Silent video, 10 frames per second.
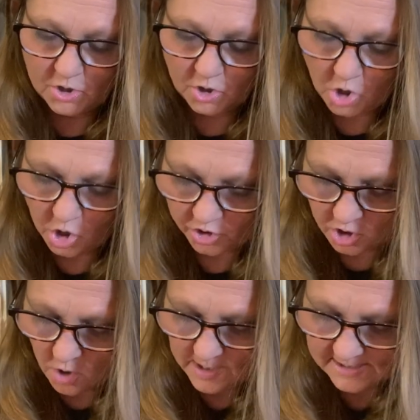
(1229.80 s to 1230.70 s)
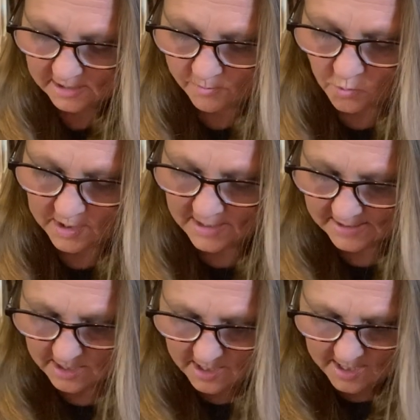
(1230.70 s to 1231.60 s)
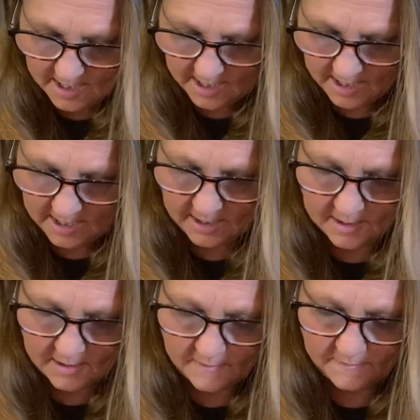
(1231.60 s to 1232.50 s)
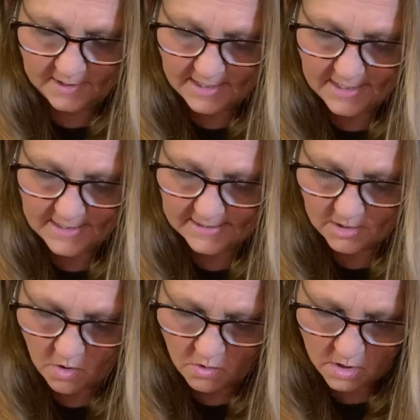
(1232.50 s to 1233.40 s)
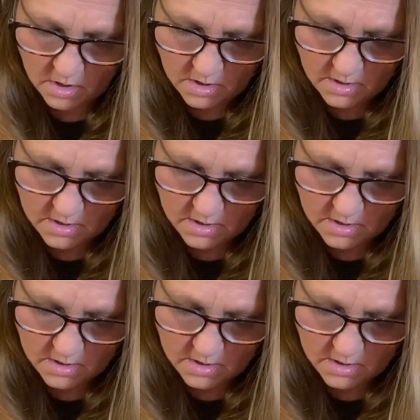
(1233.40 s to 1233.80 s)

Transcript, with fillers: card drawings in the mornings. And these are,